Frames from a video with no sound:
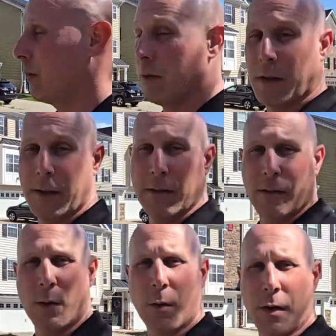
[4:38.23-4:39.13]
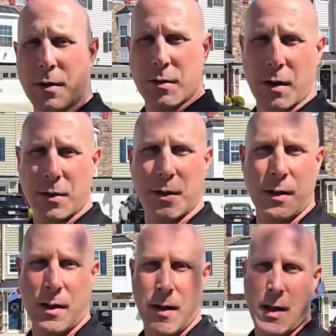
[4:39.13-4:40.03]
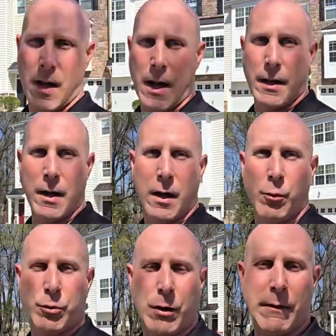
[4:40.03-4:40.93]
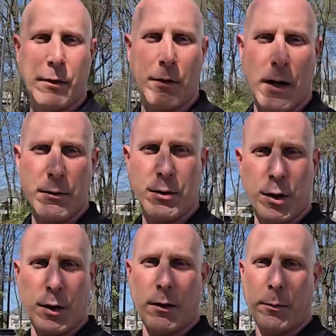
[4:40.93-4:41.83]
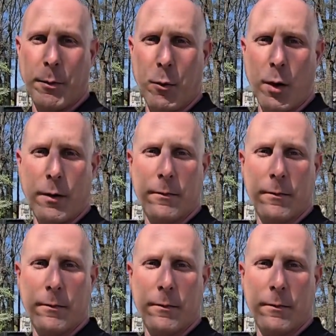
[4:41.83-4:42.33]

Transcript: nice newer construction, and we'll drive you around, show you a little bit more.